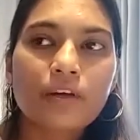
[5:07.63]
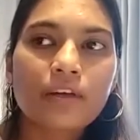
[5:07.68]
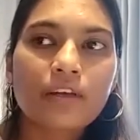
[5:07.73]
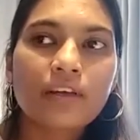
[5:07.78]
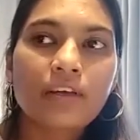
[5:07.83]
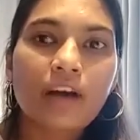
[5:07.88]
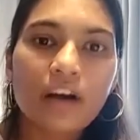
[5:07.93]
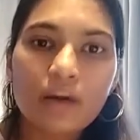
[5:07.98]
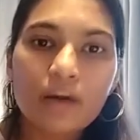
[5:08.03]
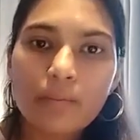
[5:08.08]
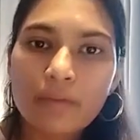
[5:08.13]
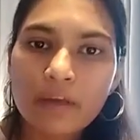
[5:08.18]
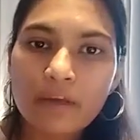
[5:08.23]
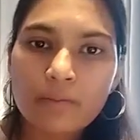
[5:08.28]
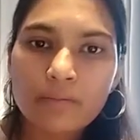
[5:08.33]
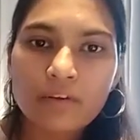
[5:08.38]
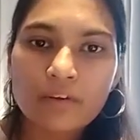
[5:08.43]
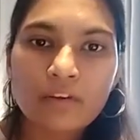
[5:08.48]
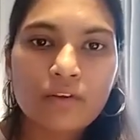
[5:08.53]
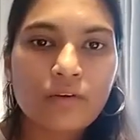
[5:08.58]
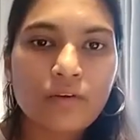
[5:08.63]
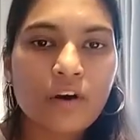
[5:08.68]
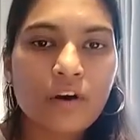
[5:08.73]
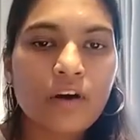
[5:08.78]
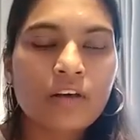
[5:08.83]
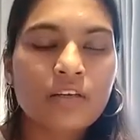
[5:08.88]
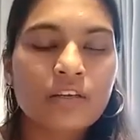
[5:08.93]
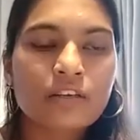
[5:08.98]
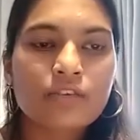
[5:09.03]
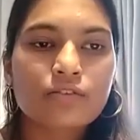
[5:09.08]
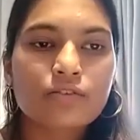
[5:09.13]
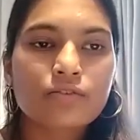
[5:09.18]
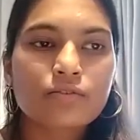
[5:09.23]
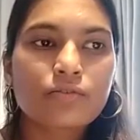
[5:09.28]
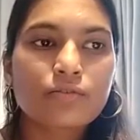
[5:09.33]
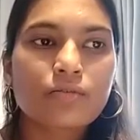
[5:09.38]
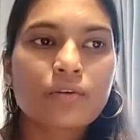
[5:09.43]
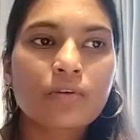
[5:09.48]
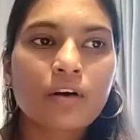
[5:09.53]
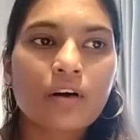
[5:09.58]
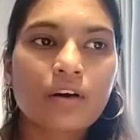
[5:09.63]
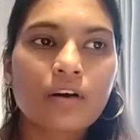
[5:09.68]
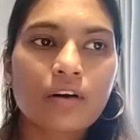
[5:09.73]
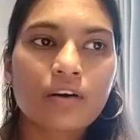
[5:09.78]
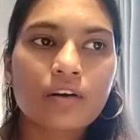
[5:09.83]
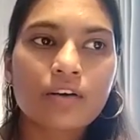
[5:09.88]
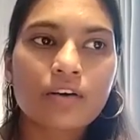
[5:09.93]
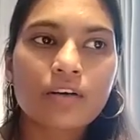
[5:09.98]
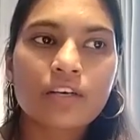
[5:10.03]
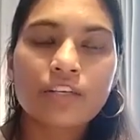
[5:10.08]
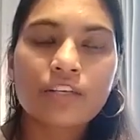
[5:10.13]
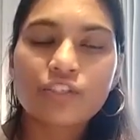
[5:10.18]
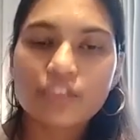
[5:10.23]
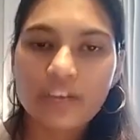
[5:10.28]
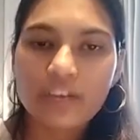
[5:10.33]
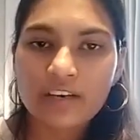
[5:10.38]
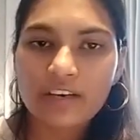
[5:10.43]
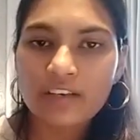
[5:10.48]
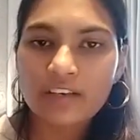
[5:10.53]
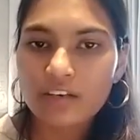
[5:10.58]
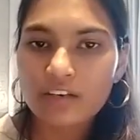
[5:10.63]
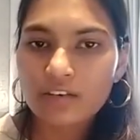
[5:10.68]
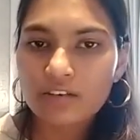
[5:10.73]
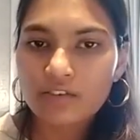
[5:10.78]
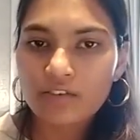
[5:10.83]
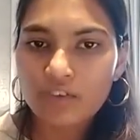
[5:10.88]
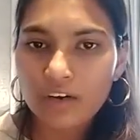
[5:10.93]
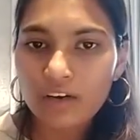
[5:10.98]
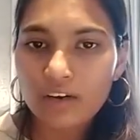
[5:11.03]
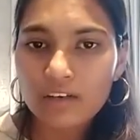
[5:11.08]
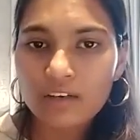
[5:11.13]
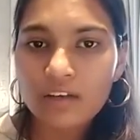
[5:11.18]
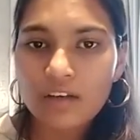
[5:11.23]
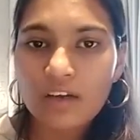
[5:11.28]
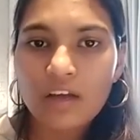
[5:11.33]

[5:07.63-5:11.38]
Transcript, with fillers: young people who are into uh, injecting drug.